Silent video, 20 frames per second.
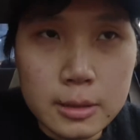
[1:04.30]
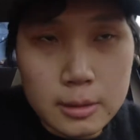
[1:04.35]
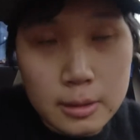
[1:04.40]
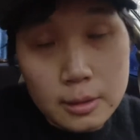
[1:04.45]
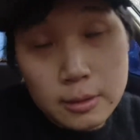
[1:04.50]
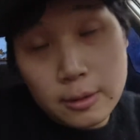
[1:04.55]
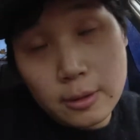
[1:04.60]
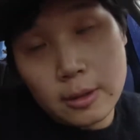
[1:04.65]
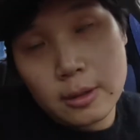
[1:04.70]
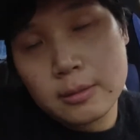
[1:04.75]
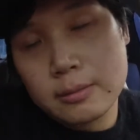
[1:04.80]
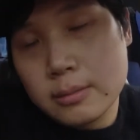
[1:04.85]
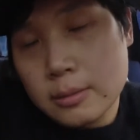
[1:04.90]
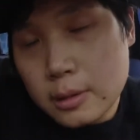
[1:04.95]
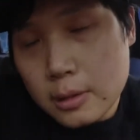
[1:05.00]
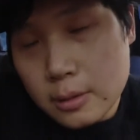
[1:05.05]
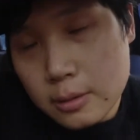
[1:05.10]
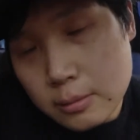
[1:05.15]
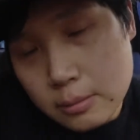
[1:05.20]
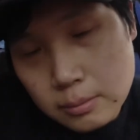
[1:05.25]
I thought,
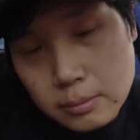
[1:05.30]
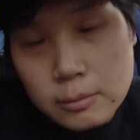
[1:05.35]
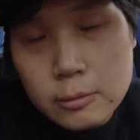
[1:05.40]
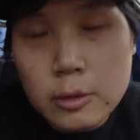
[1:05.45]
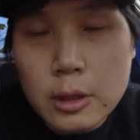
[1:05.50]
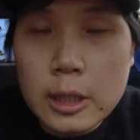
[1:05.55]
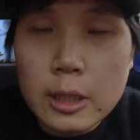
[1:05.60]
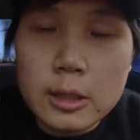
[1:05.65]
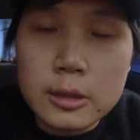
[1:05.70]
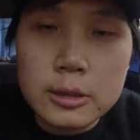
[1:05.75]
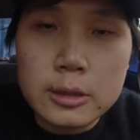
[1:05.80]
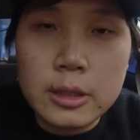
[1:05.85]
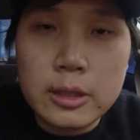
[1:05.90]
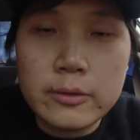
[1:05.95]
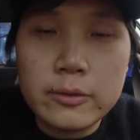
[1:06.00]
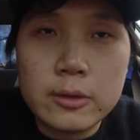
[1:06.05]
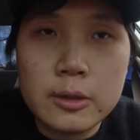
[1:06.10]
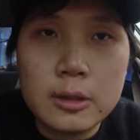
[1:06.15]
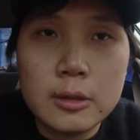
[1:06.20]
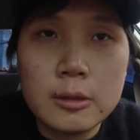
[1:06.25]
you know, why not stay
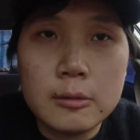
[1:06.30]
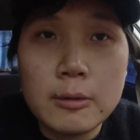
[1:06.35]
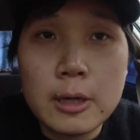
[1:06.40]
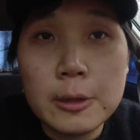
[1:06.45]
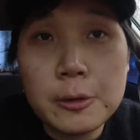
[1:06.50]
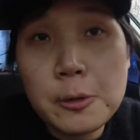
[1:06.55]
for a little while?